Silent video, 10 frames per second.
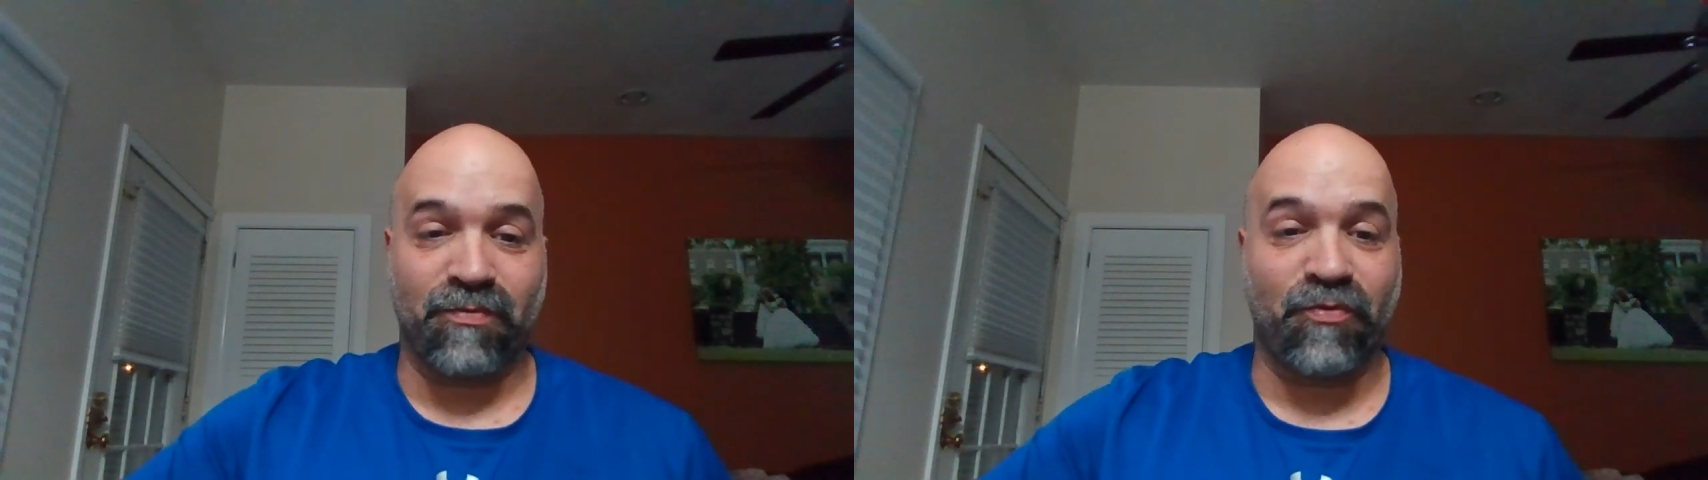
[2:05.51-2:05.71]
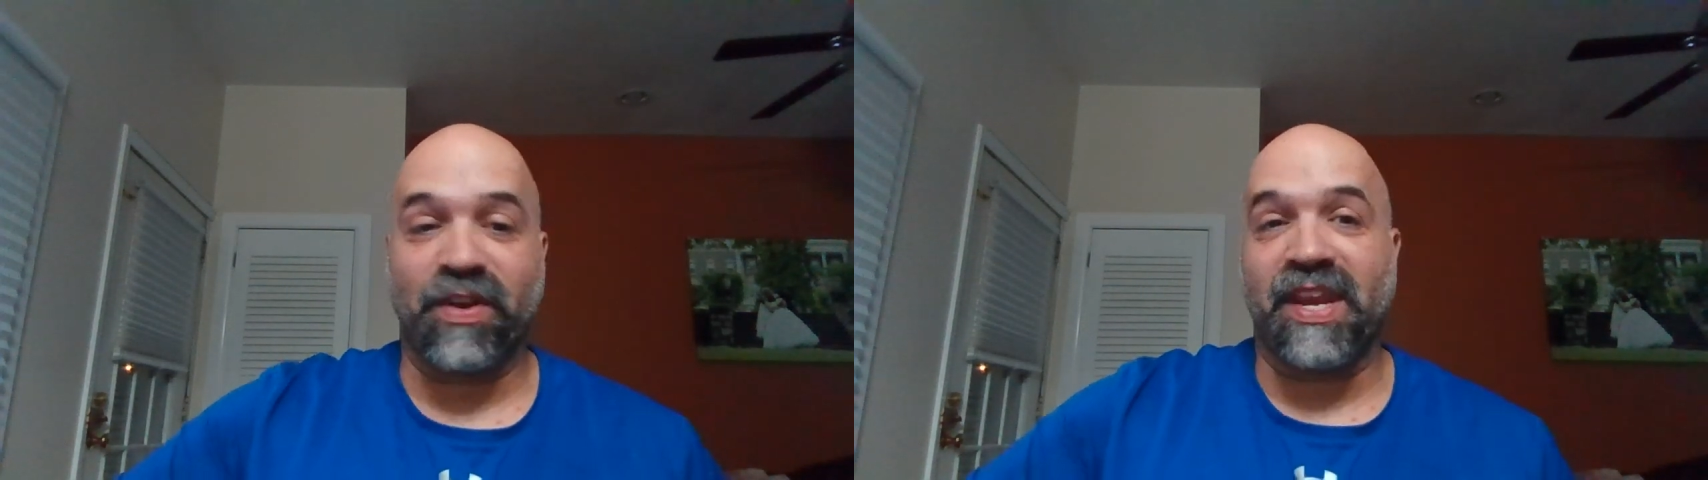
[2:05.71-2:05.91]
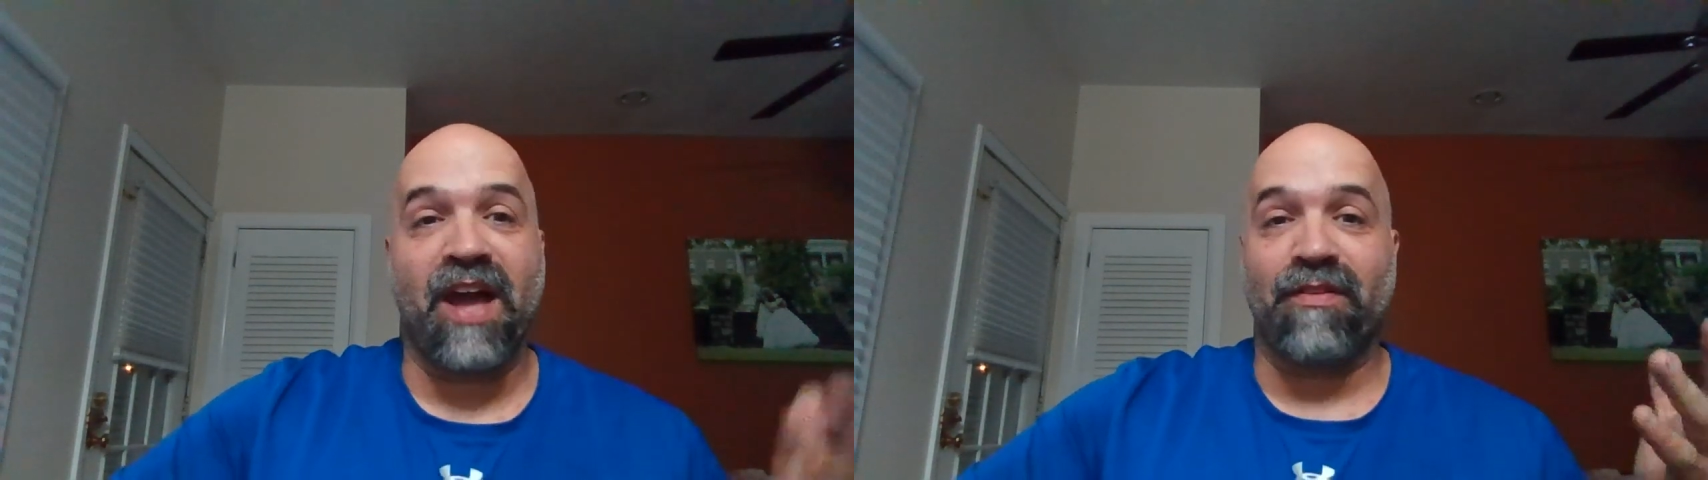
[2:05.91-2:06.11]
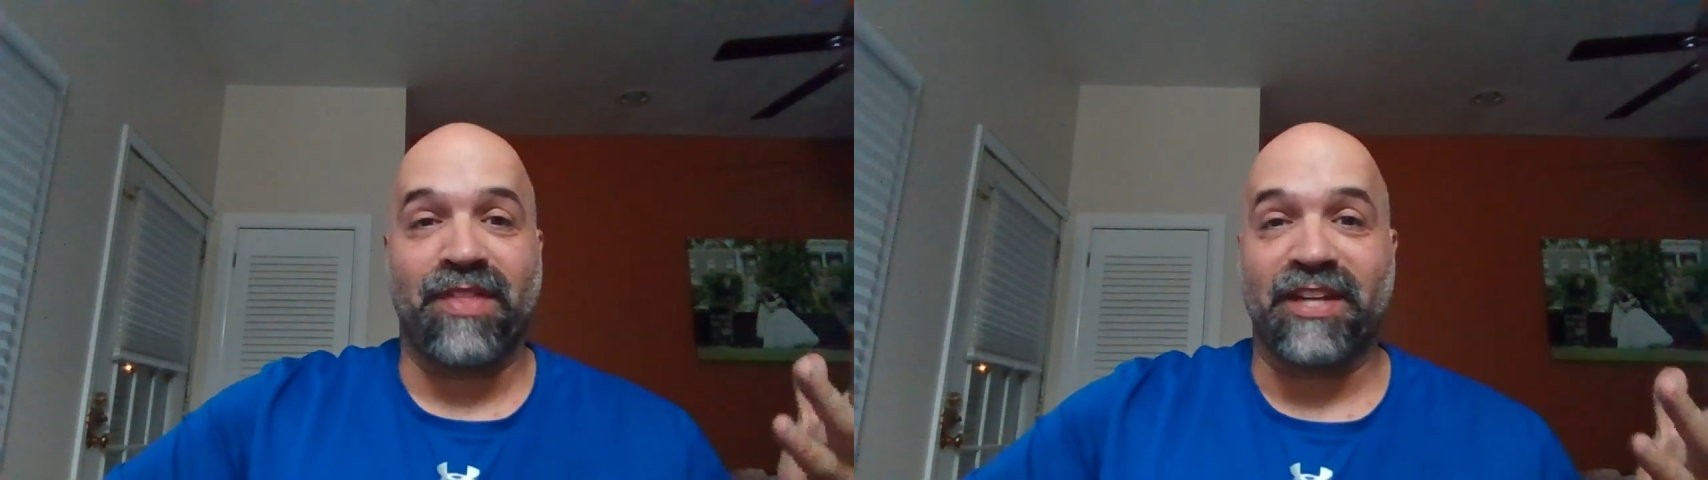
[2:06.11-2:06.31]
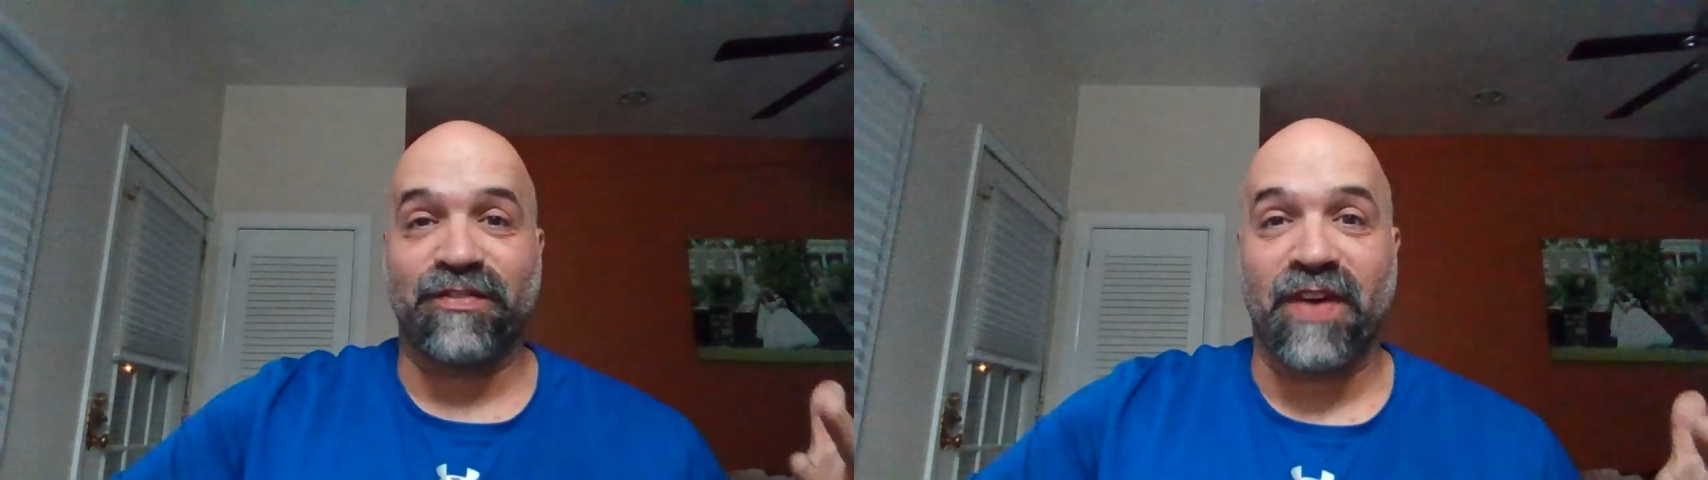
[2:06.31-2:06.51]
freaking
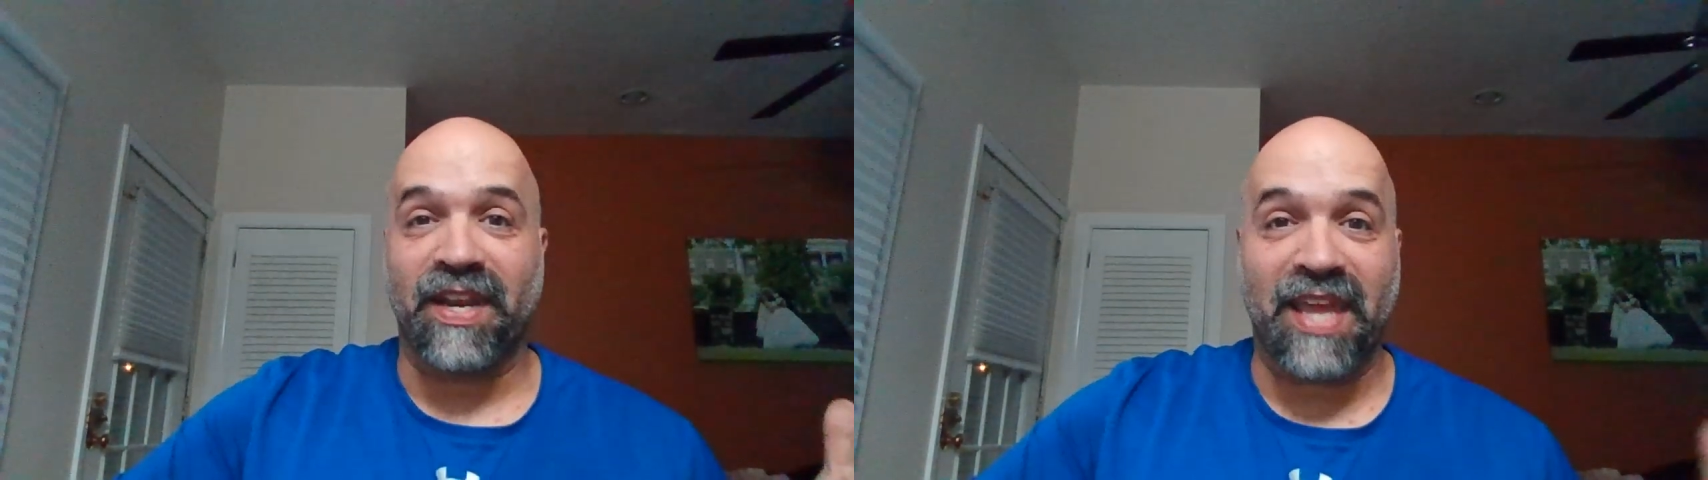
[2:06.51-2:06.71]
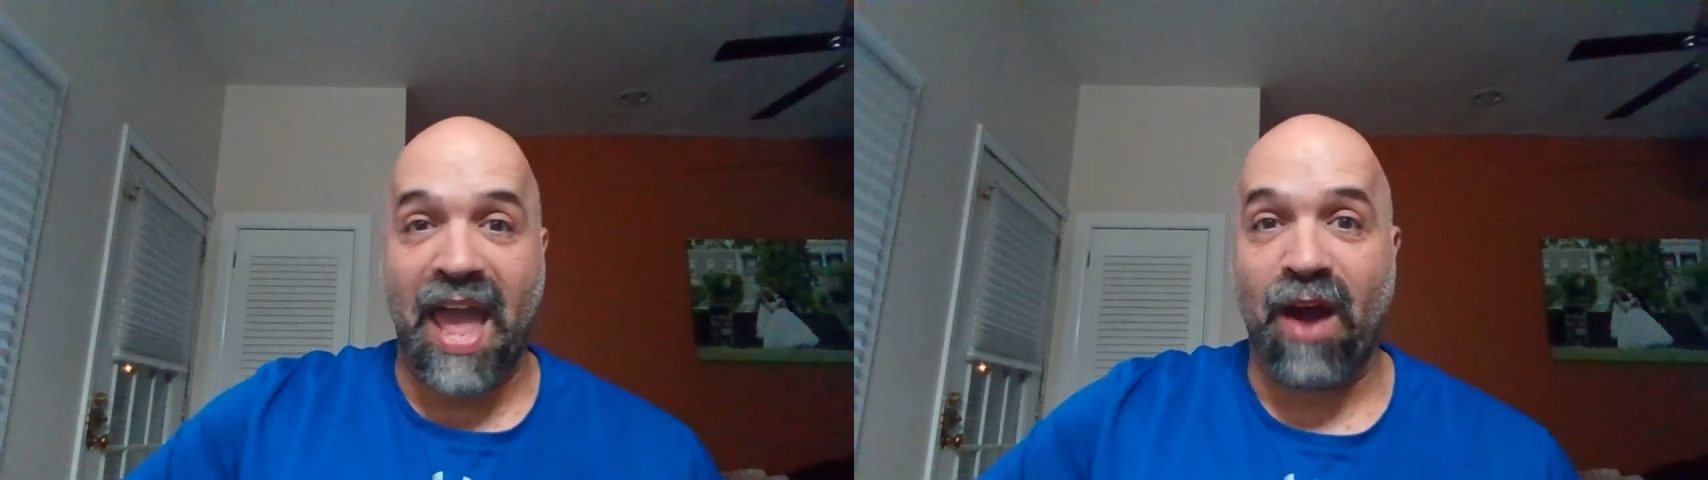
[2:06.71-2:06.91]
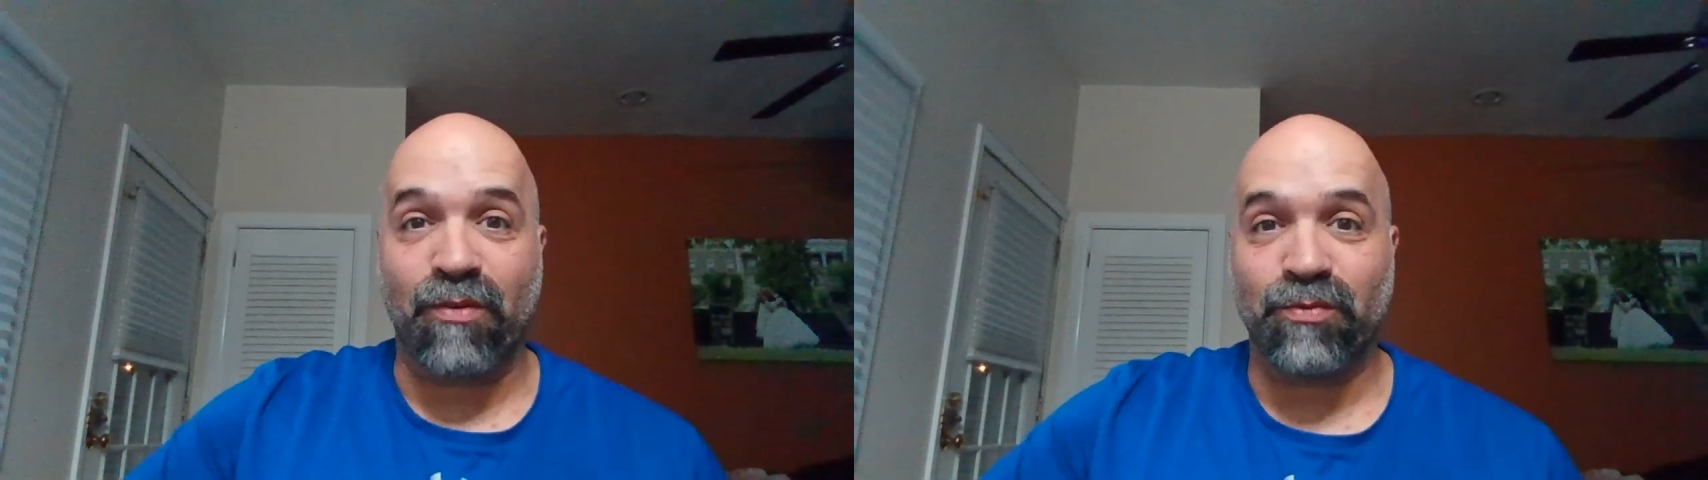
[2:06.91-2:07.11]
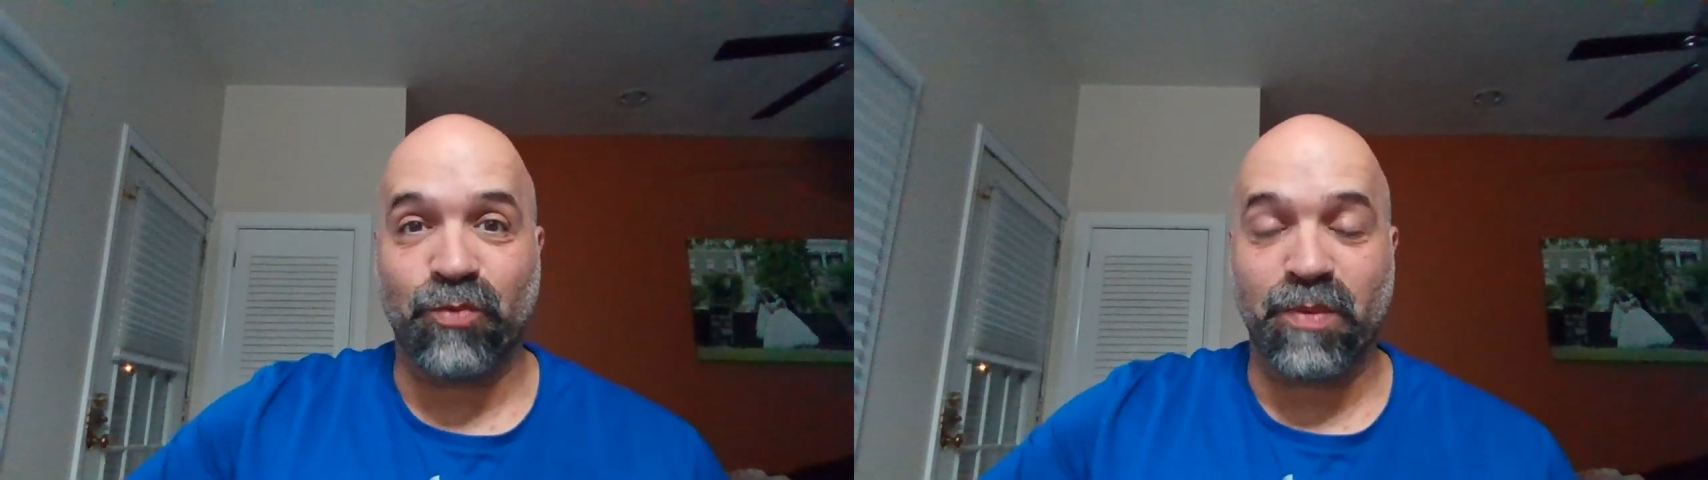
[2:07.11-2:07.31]
out that it's finally out.